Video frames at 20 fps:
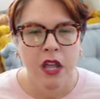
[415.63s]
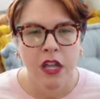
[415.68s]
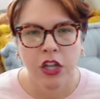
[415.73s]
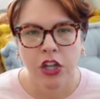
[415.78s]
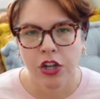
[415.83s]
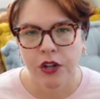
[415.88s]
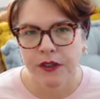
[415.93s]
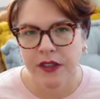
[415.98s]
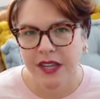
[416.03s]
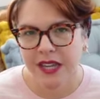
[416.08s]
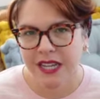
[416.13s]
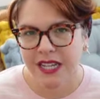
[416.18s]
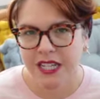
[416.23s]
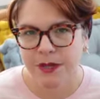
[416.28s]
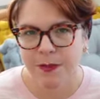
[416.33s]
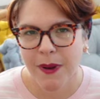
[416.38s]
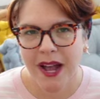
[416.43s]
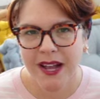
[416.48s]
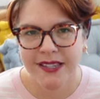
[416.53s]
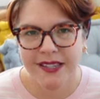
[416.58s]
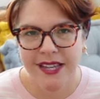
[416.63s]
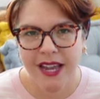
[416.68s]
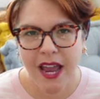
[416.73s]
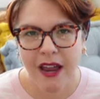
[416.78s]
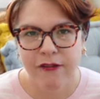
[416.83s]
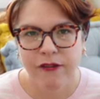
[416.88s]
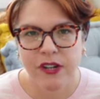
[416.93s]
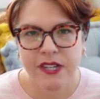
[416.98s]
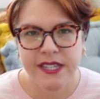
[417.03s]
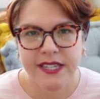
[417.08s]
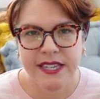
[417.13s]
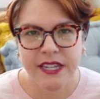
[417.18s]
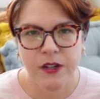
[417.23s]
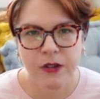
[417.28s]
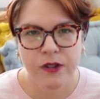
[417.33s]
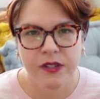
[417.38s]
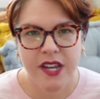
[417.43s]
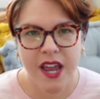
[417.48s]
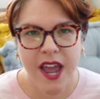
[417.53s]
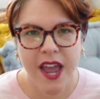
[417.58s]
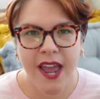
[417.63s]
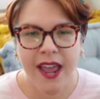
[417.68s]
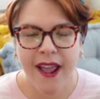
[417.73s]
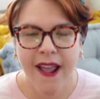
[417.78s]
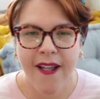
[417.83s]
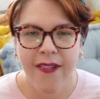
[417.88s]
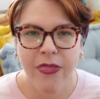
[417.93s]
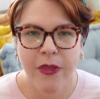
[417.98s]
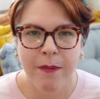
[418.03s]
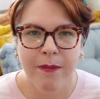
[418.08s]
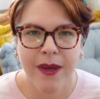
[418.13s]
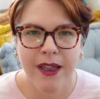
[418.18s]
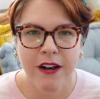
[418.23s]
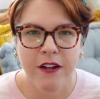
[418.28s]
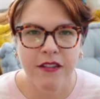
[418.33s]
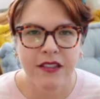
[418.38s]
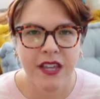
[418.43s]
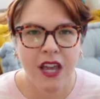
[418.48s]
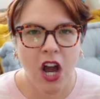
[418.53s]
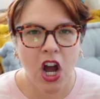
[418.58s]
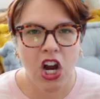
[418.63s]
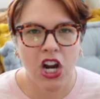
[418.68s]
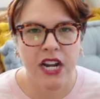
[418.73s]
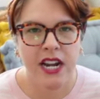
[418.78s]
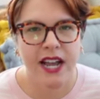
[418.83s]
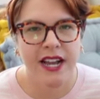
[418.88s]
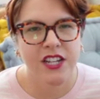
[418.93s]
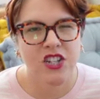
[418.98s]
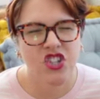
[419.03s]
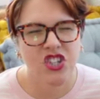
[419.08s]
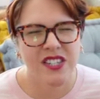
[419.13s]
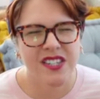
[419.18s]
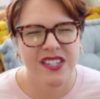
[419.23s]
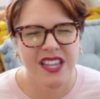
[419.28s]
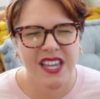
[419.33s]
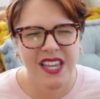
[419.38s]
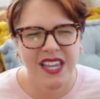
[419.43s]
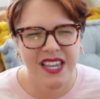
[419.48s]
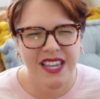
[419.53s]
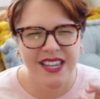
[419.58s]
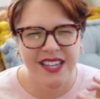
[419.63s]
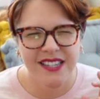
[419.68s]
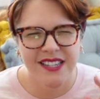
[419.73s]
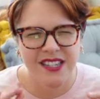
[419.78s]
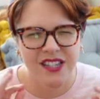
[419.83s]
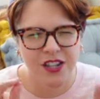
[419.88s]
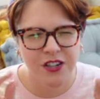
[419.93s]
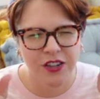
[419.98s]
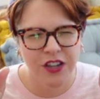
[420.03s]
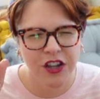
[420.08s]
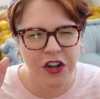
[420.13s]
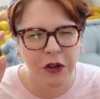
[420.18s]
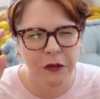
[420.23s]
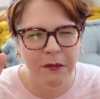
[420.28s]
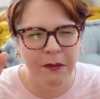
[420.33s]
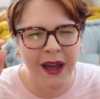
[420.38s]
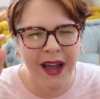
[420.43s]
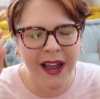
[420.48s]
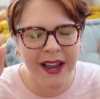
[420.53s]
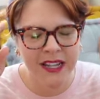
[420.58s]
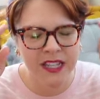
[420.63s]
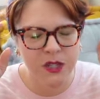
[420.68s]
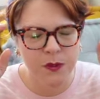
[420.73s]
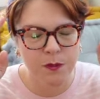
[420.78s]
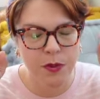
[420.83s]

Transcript: You know, the kids pass it every single day, and the better the art, I just think it gets their little minds